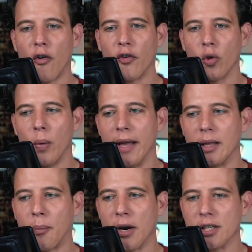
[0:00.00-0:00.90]
for the week,
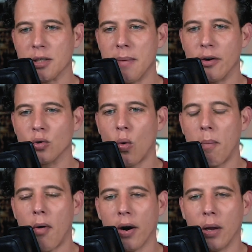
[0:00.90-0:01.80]
the precious metals
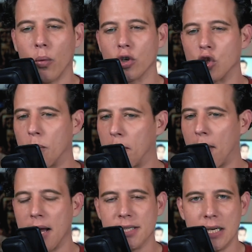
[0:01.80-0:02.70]
market were super
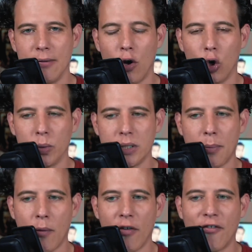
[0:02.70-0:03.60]
positive. Gold was
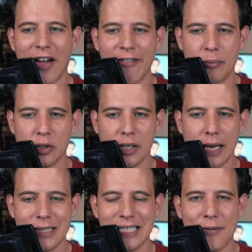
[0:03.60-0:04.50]
up over 5%,
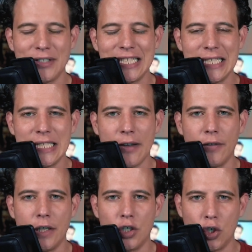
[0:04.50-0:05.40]

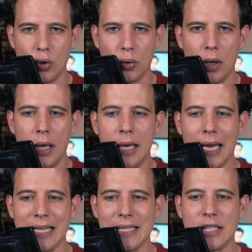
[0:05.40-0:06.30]
1772,
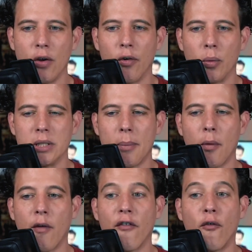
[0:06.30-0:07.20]
and silver was up
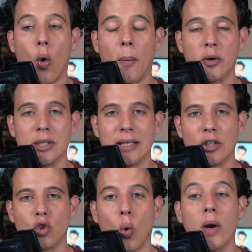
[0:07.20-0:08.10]
over 4% to
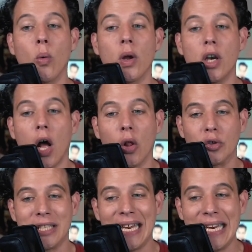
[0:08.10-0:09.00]

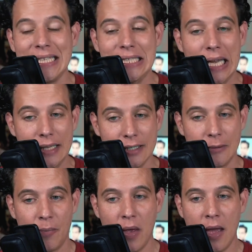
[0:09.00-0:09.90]
$21.80.
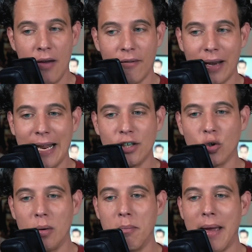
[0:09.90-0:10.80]

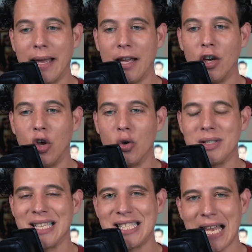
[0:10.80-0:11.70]
Financial and banking news,
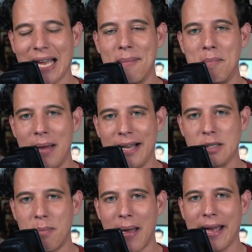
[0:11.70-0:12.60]
the second
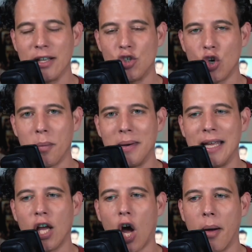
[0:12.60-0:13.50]
biggest bank in
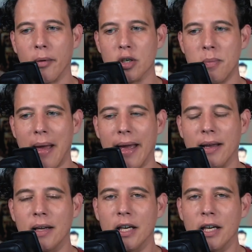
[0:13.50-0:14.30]
Germany, Commerzbank,